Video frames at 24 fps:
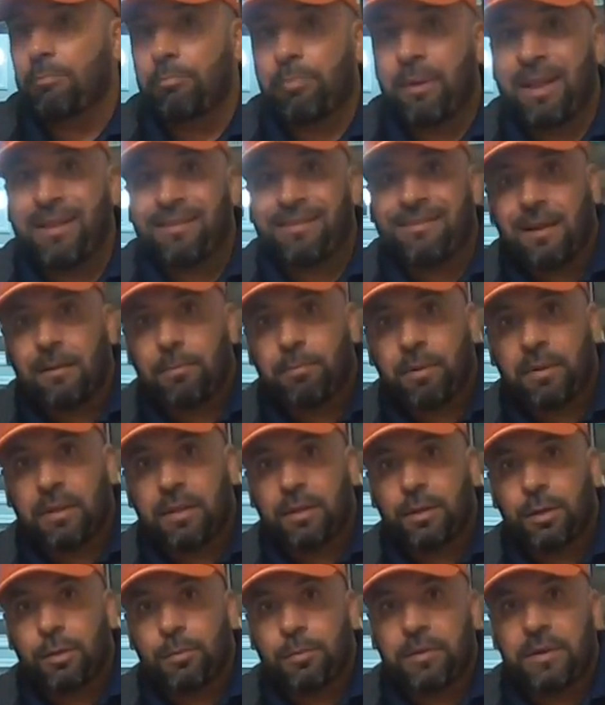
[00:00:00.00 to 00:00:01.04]
bent up a
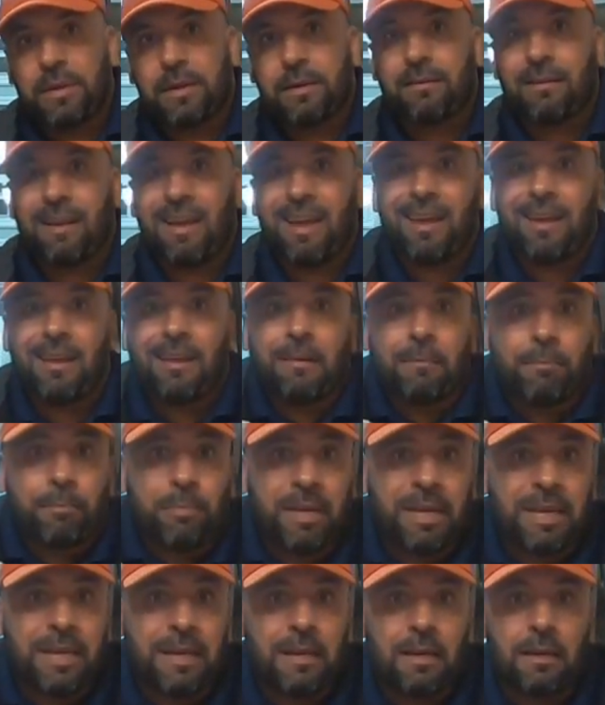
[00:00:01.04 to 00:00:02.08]
little bit. Hey,
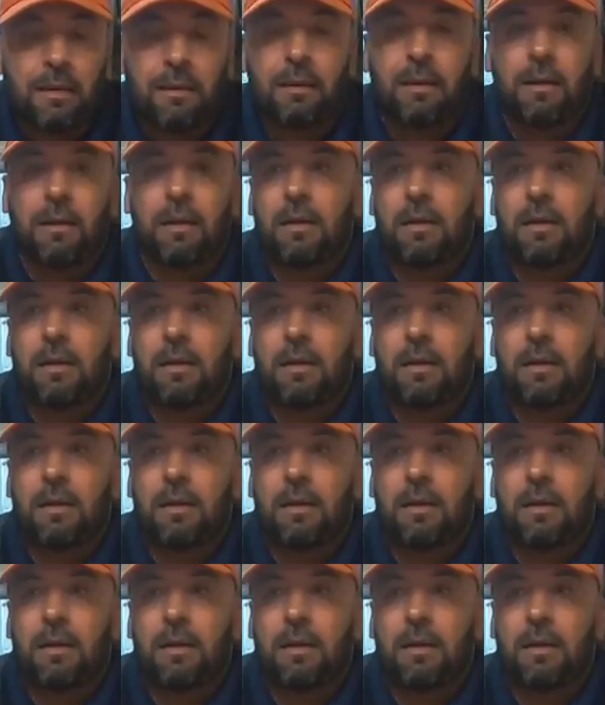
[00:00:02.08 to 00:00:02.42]
Pete,